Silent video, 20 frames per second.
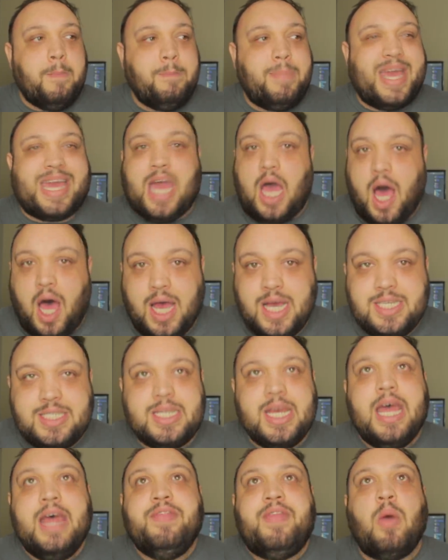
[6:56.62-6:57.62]

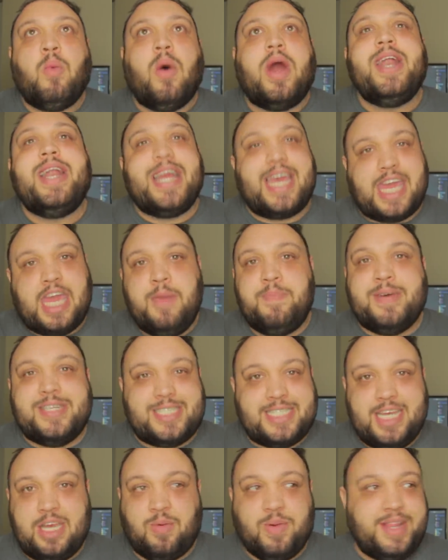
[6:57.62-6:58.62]
because they wanted to keep
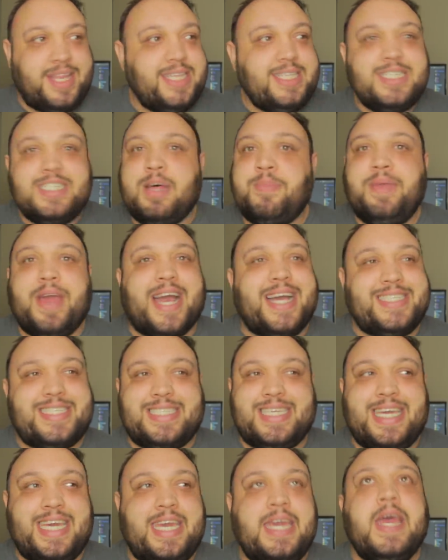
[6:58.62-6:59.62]
it secret. This is something I
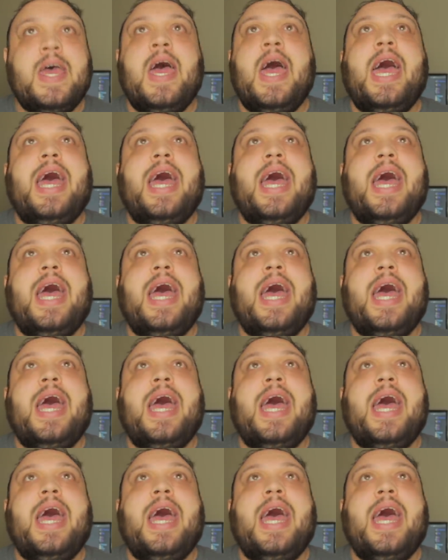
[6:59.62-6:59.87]
see,